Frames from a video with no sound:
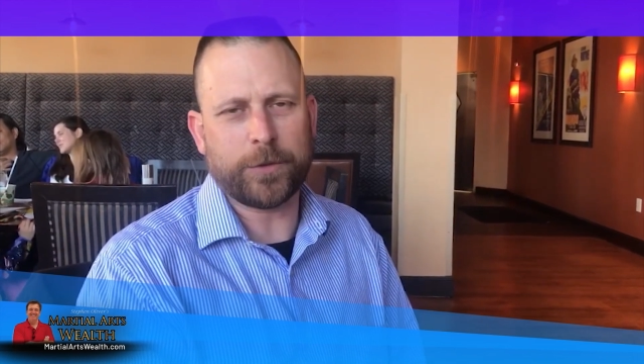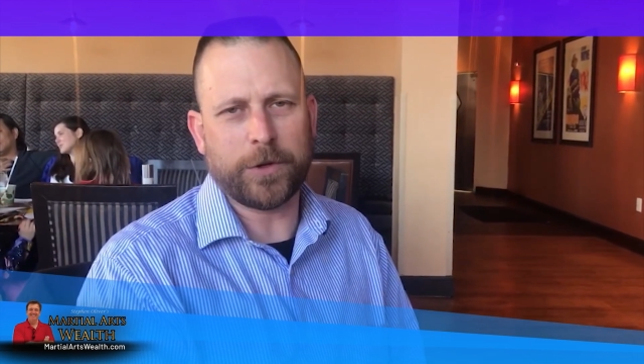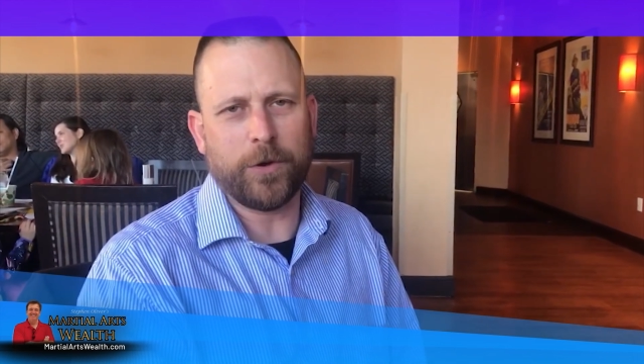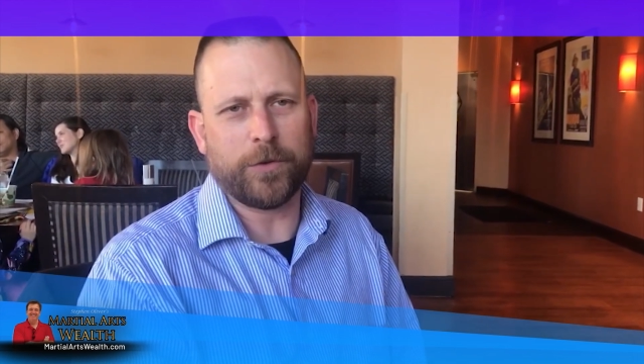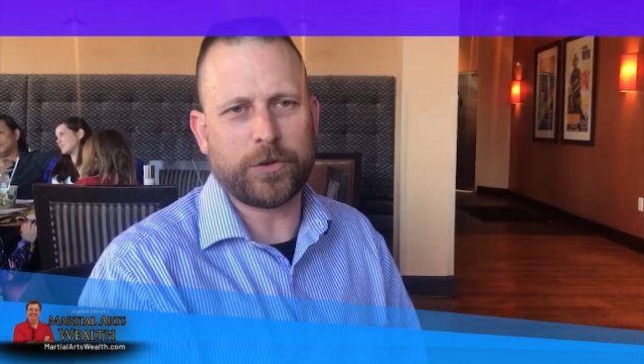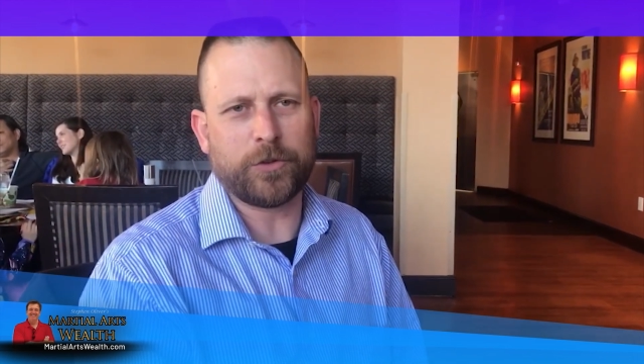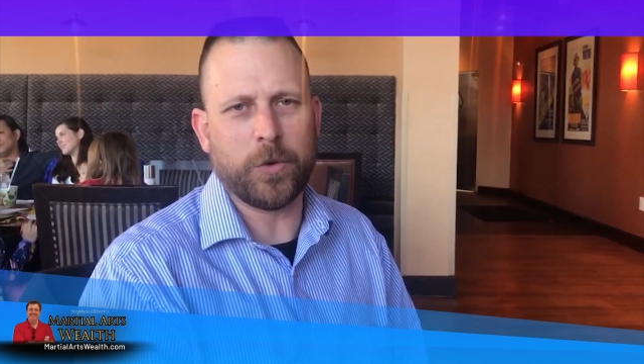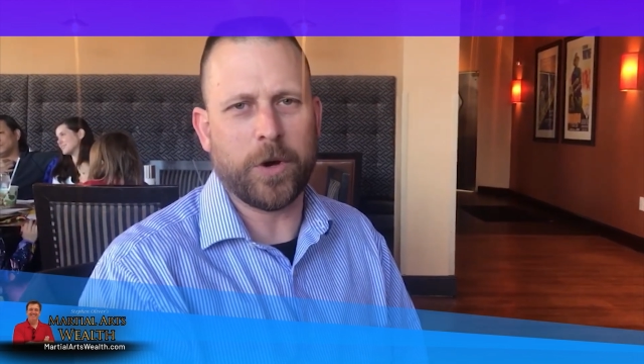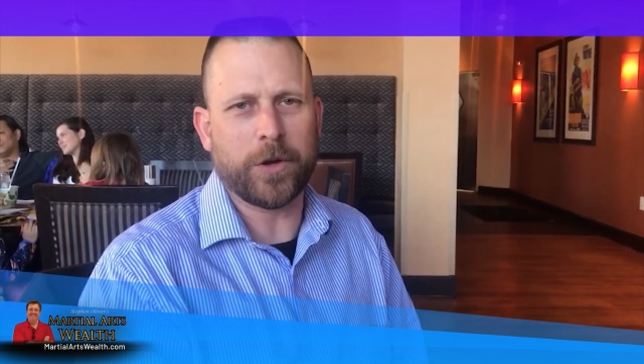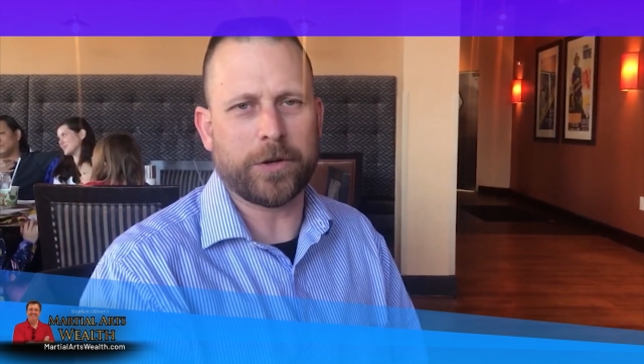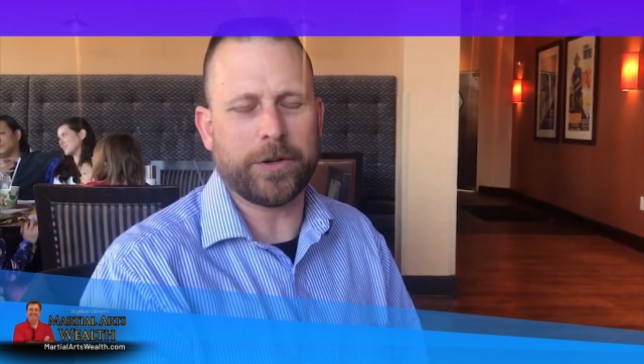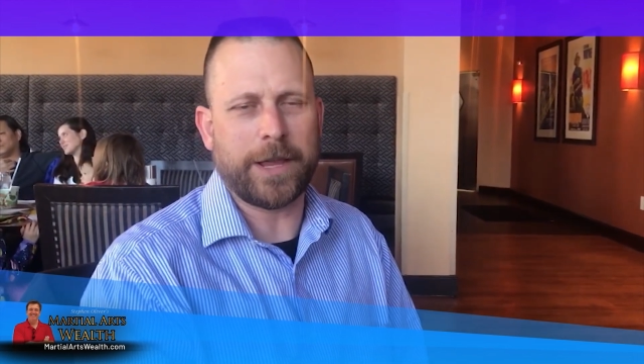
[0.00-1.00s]
We did over two
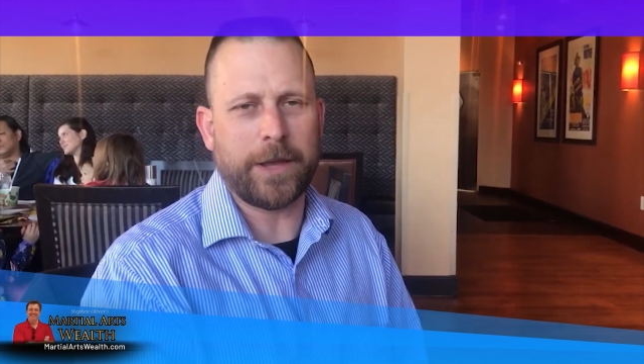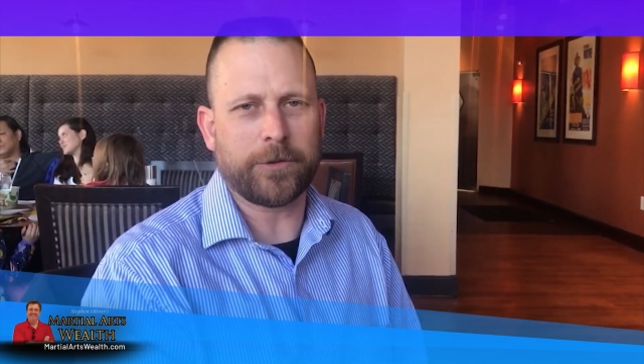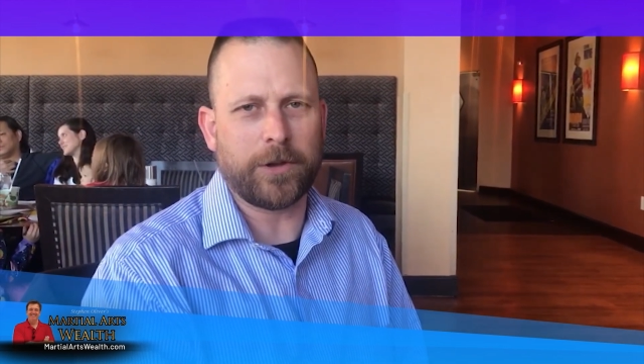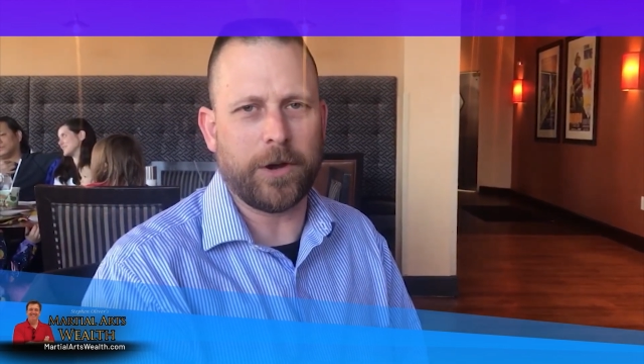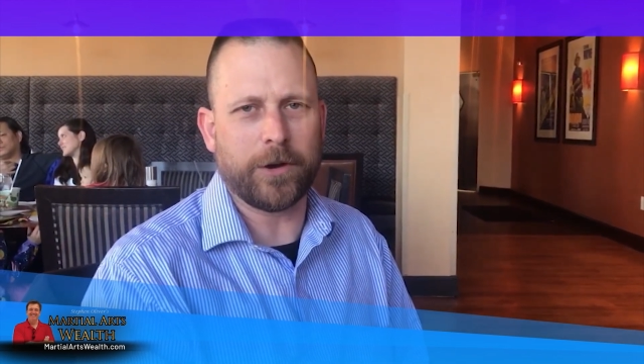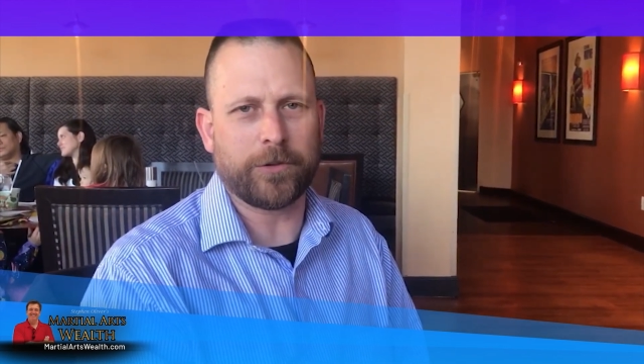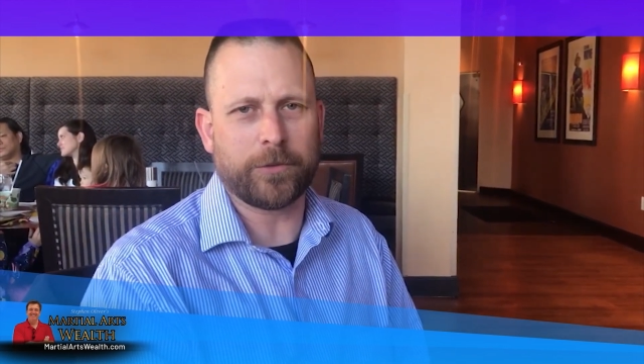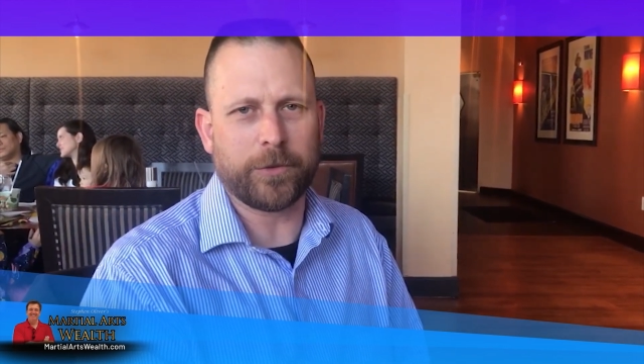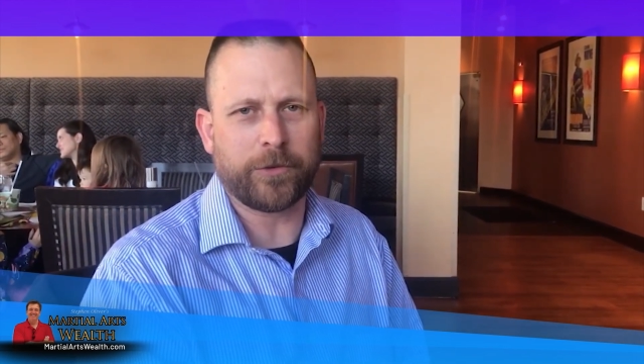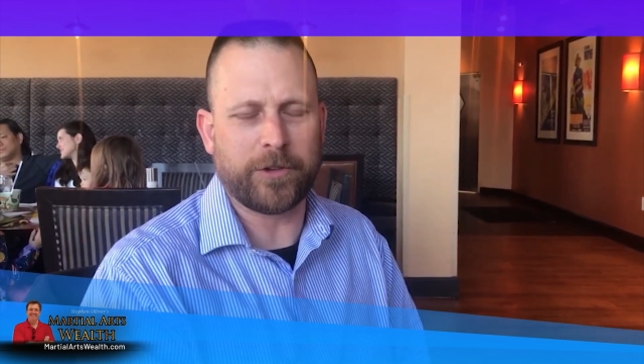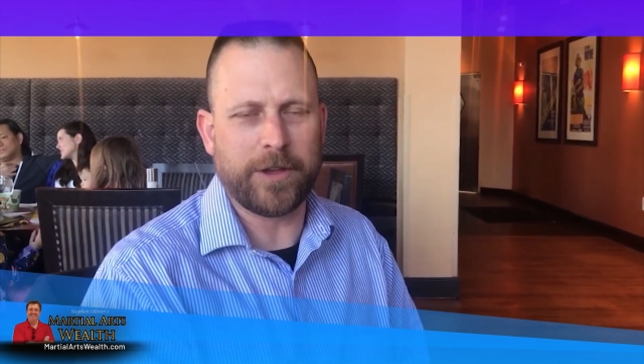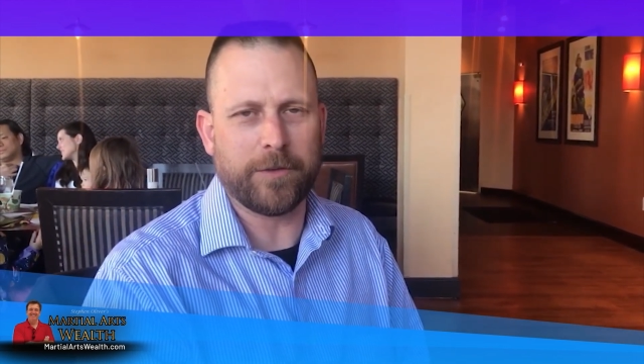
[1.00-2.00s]
hundred thousand dollars in
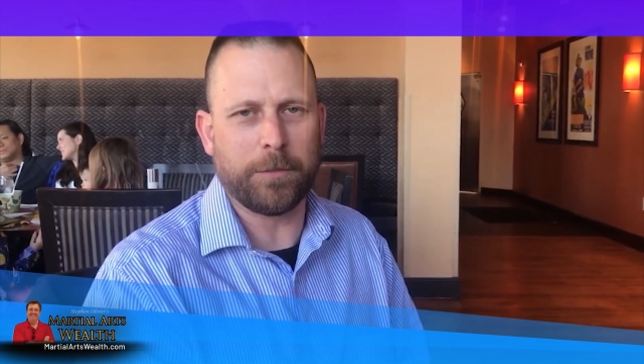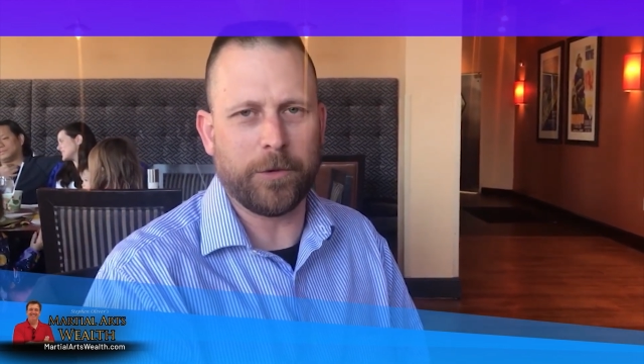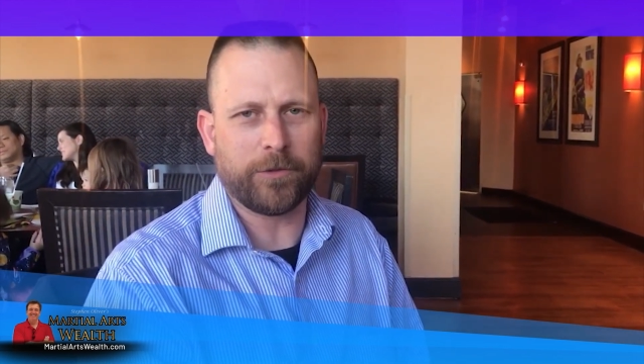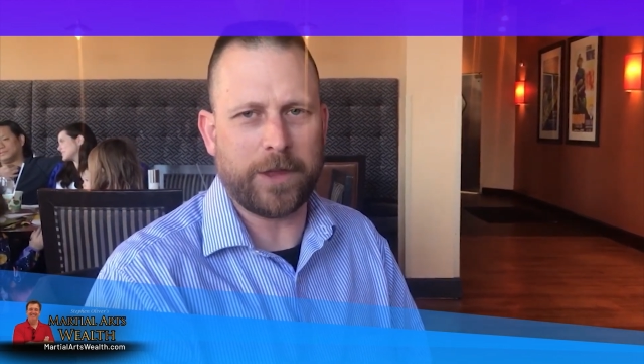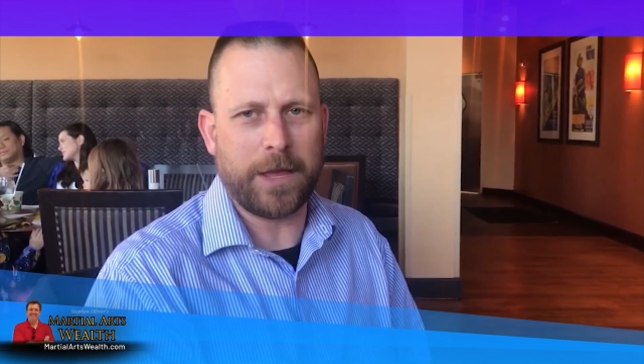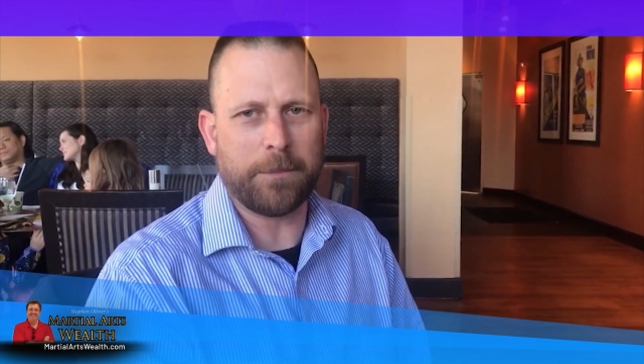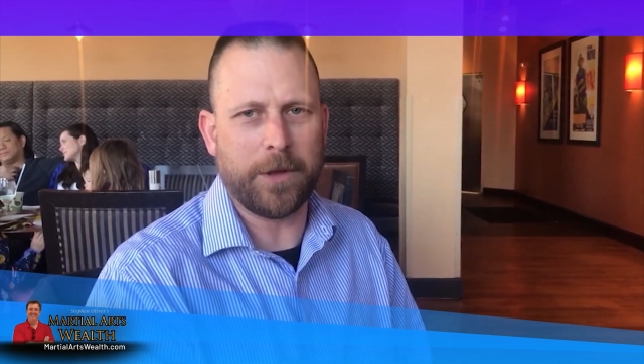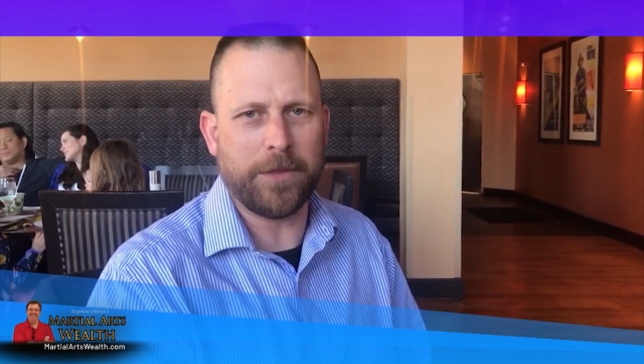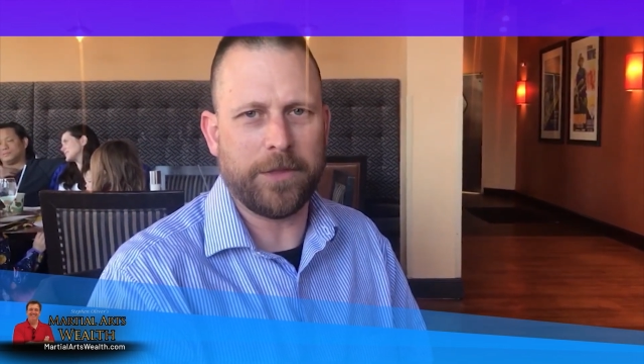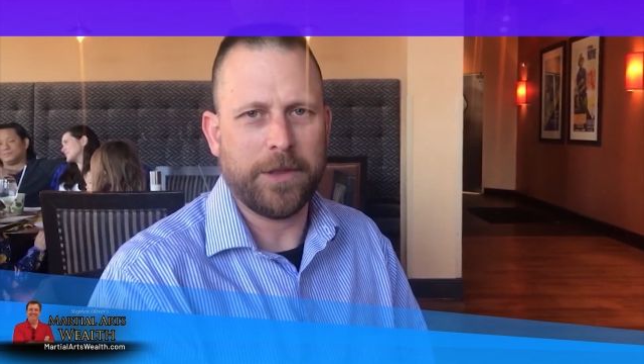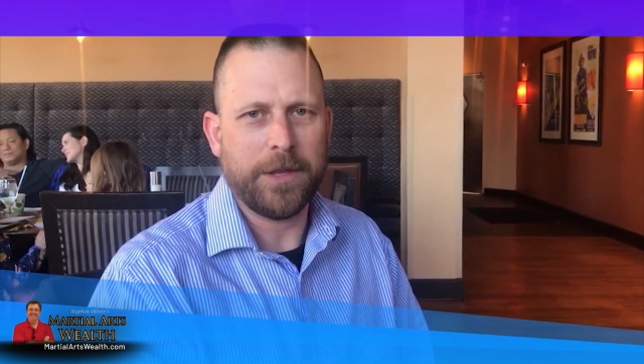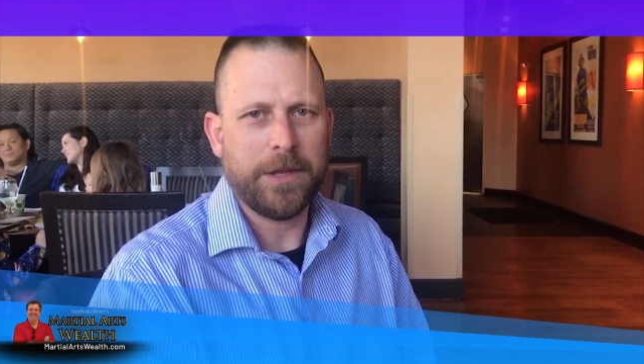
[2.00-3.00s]
receivables that month,